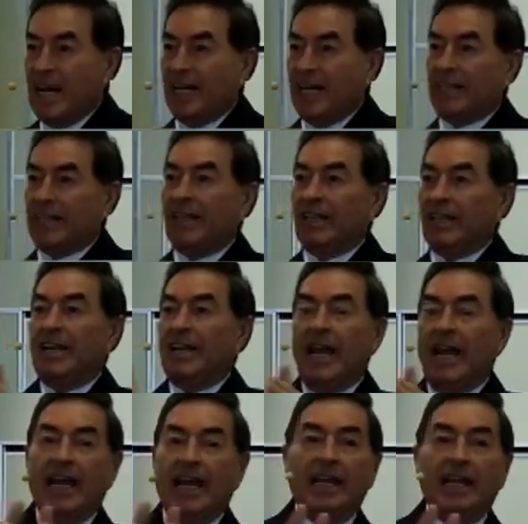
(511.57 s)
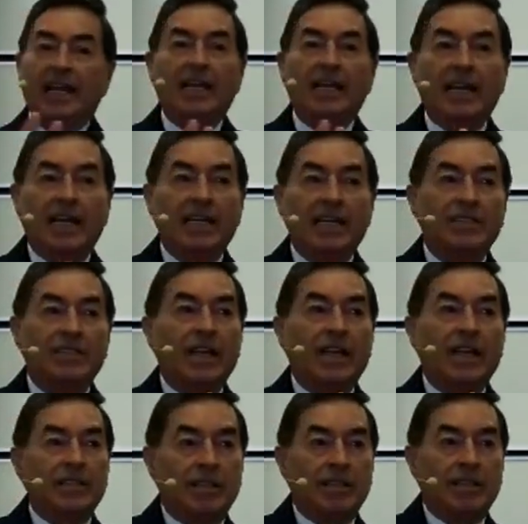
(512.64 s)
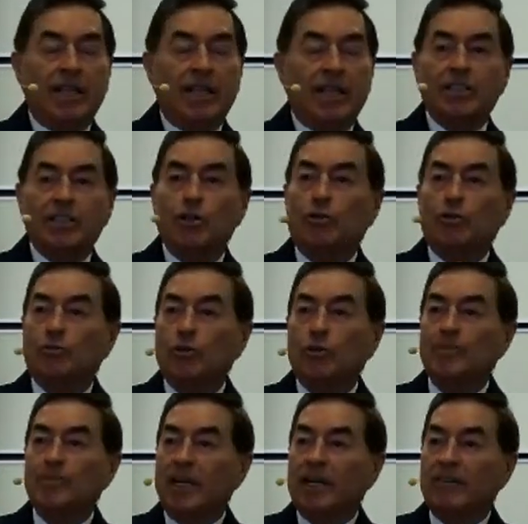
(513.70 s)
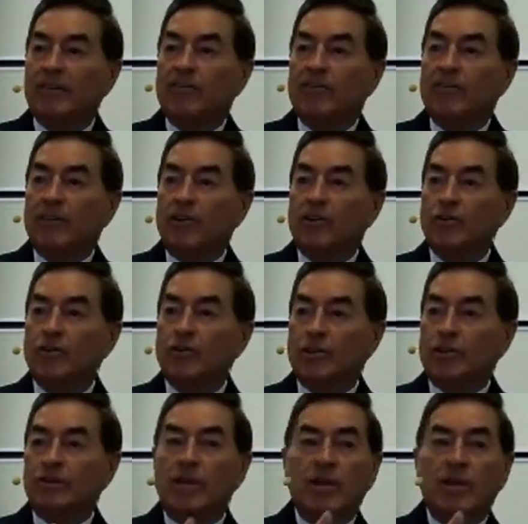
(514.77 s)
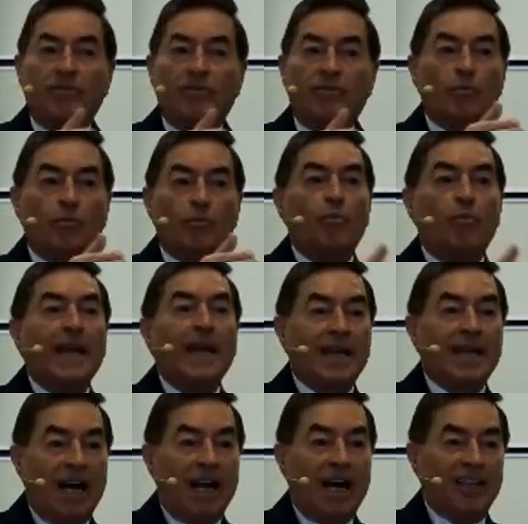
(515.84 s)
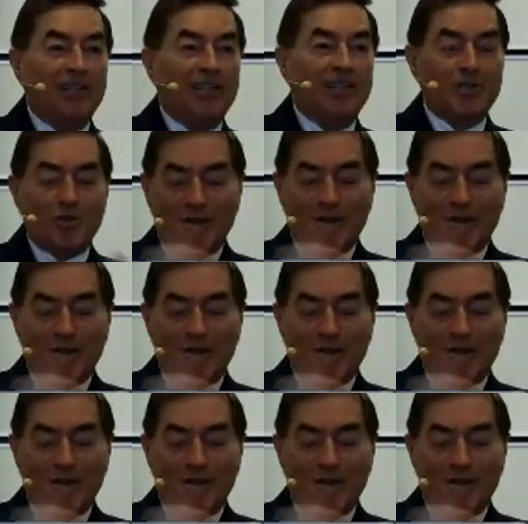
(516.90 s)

And is, is, there is no room there for evolution from one kind to another.